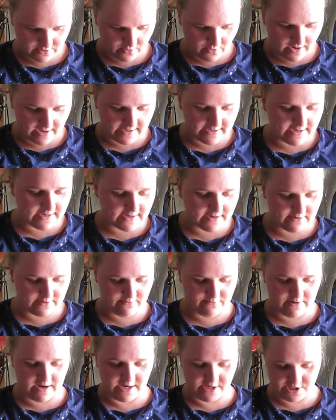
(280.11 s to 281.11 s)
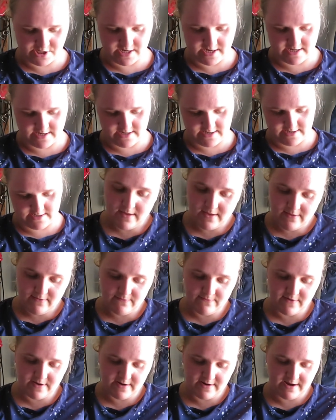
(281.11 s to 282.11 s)
know, I needed a rain jacket
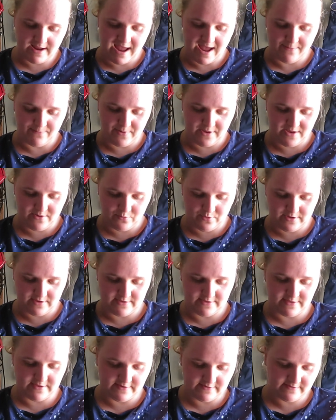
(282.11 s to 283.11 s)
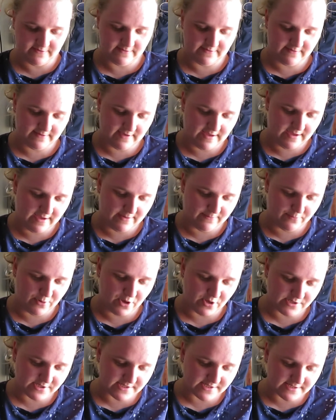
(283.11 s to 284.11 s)
very happy with this um,
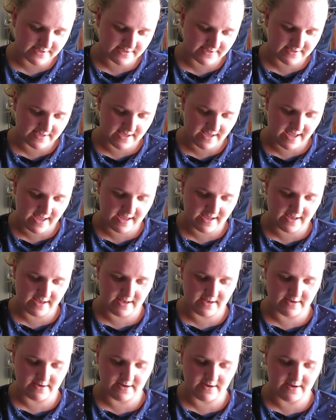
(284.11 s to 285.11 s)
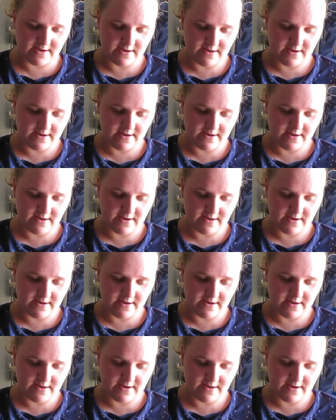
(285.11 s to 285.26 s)
purchase and